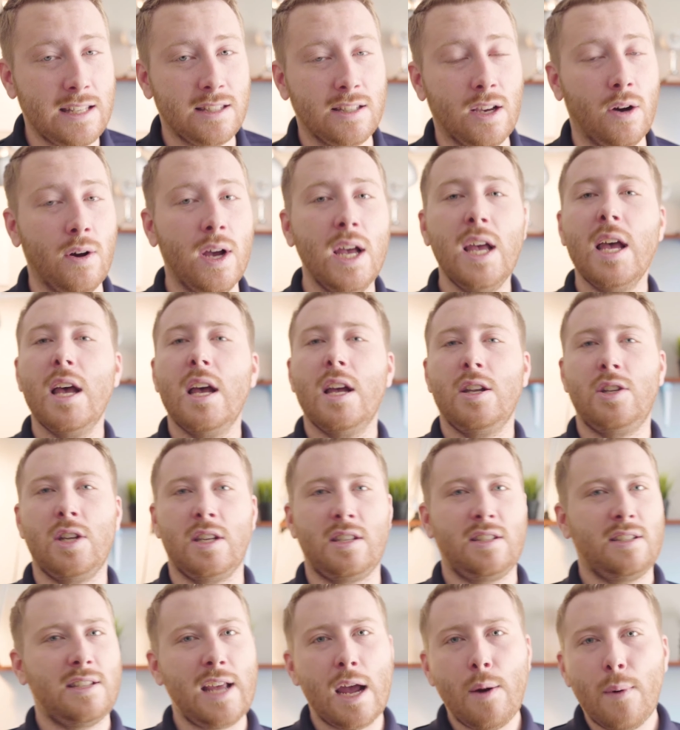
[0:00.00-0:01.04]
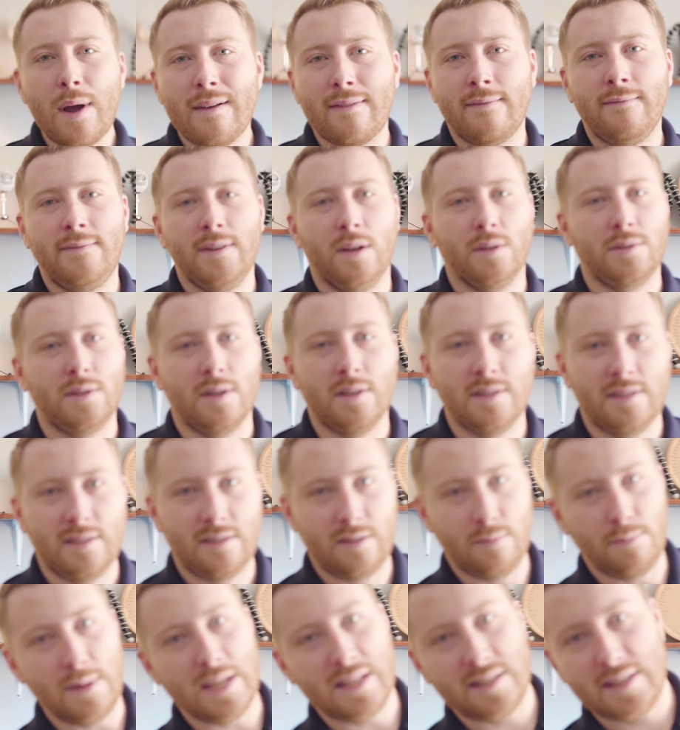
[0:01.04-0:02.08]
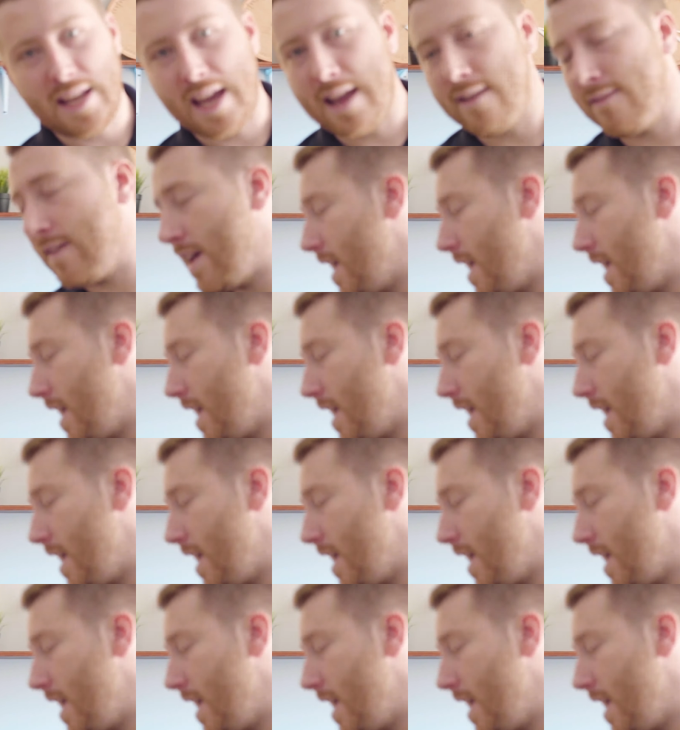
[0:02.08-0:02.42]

So just stay away from filters to be safe.